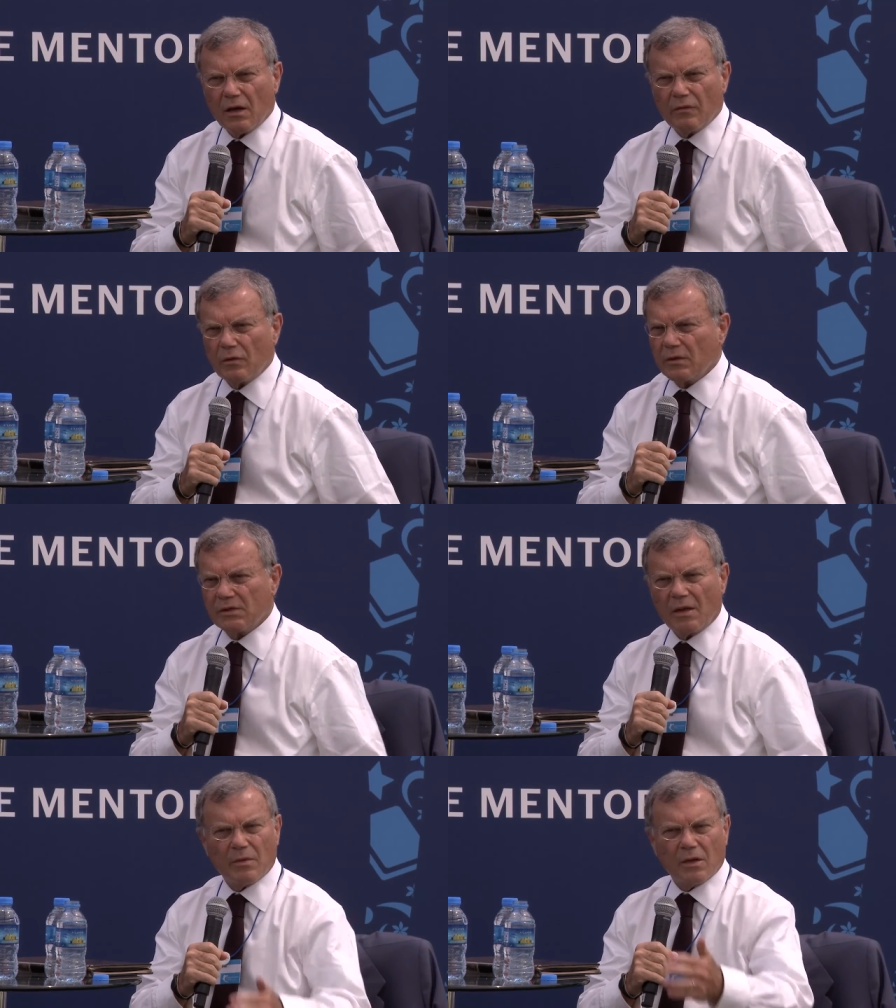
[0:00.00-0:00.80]
overhaul. The
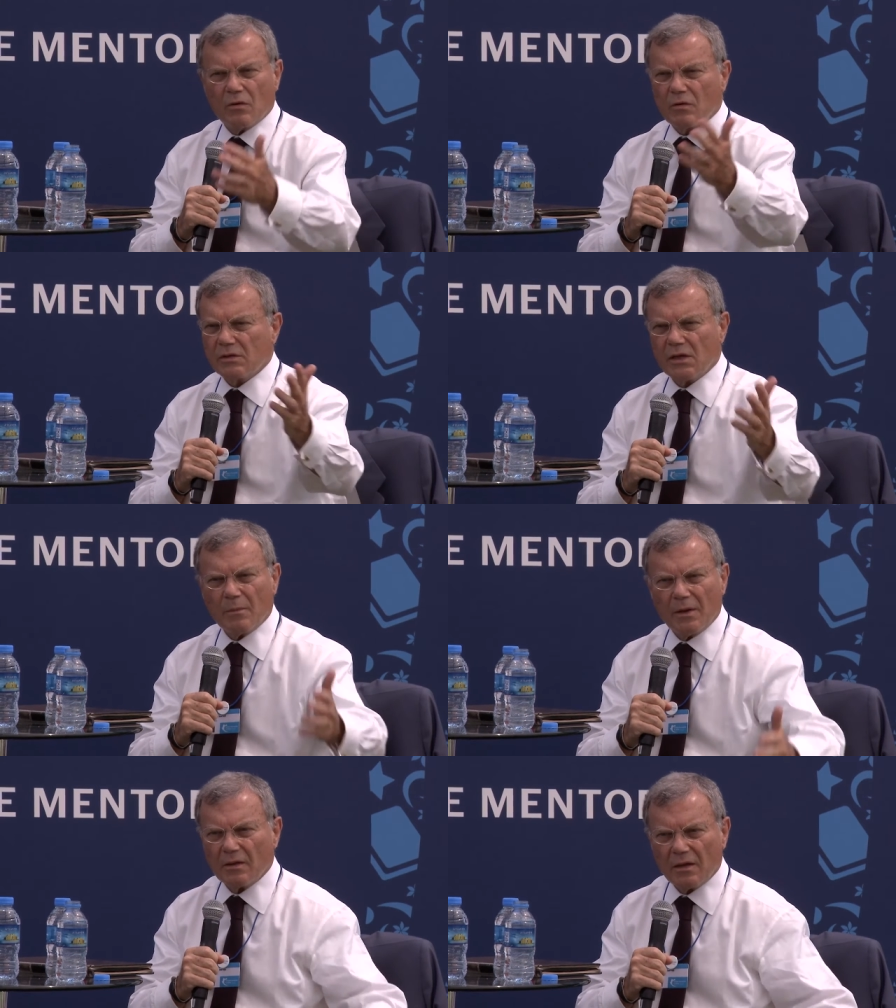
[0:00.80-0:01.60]
same thing you could say
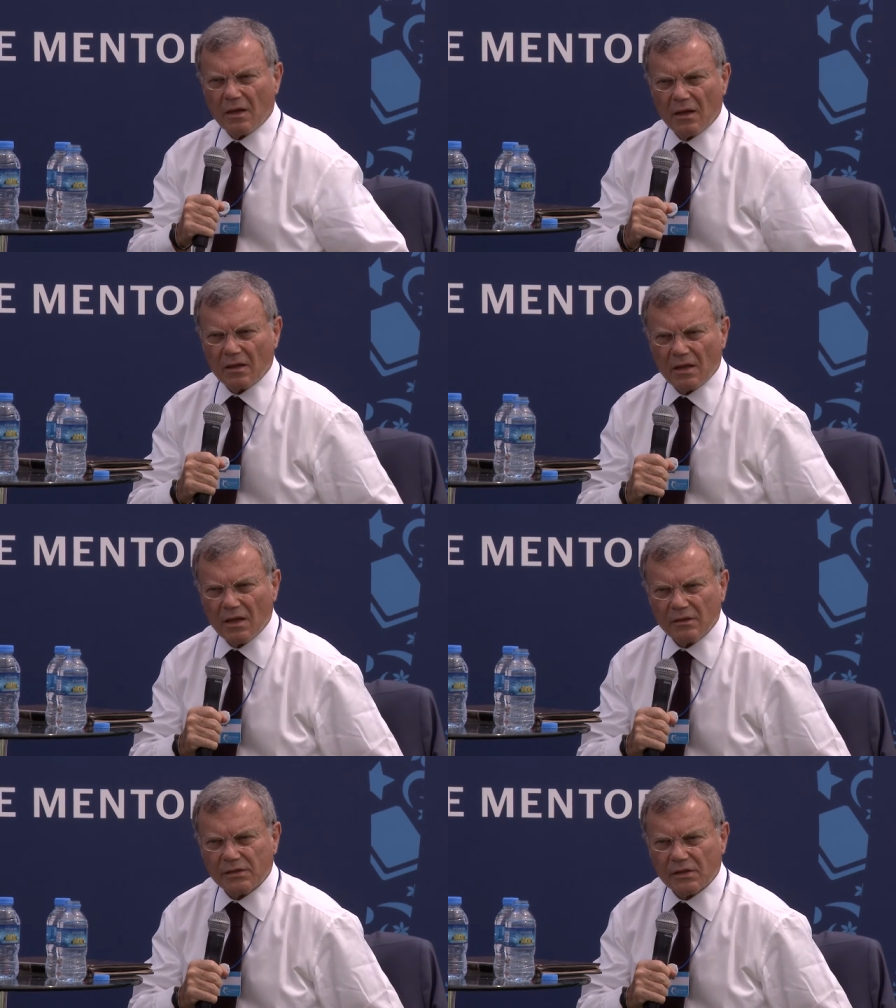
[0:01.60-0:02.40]
about the
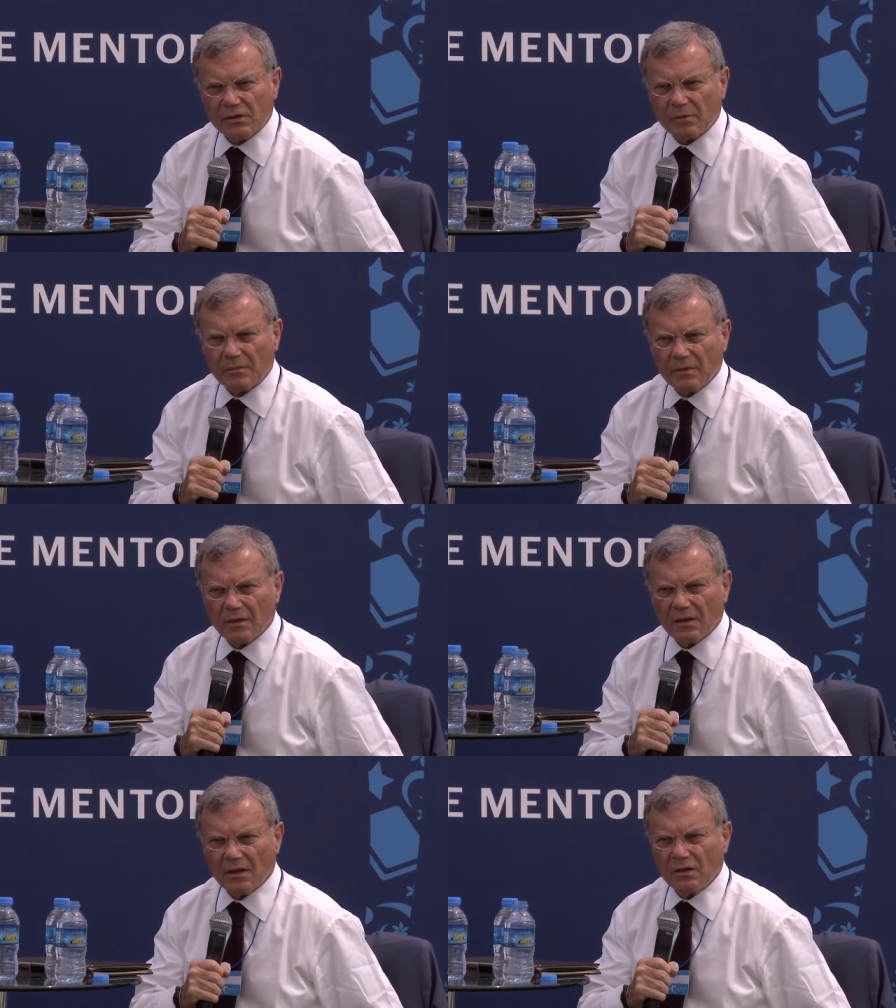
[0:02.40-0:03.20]
health system
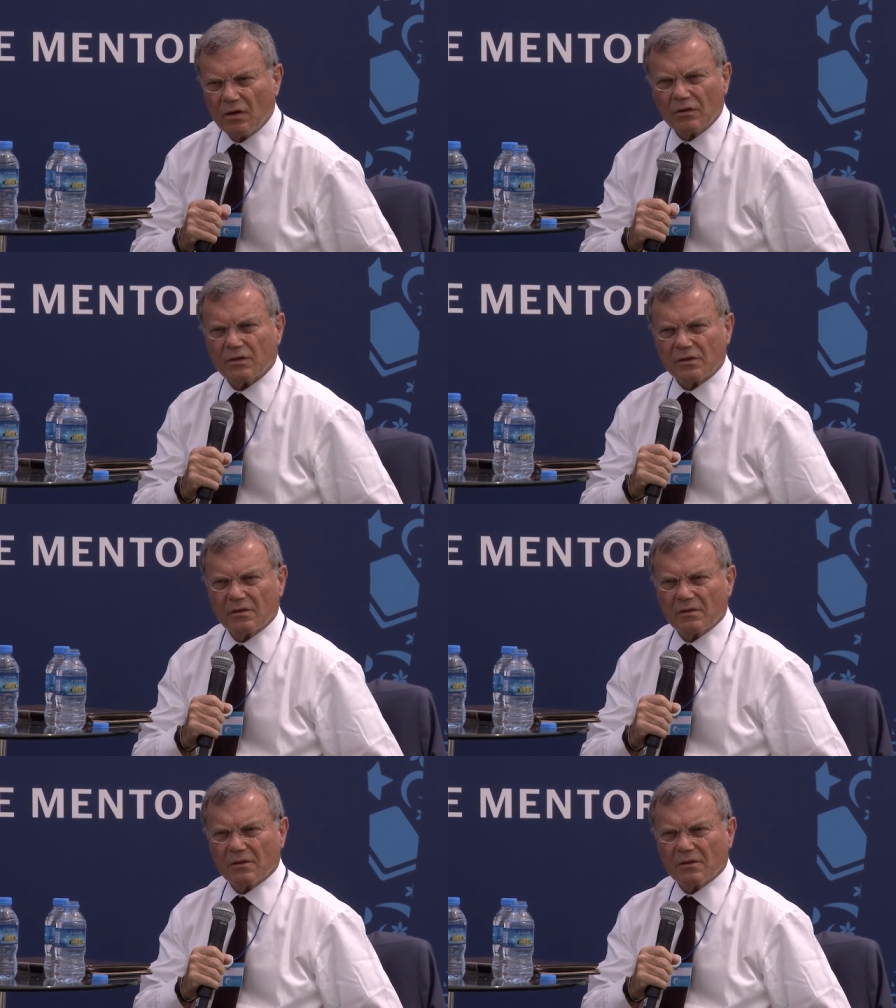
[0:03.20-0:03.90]
and doctors.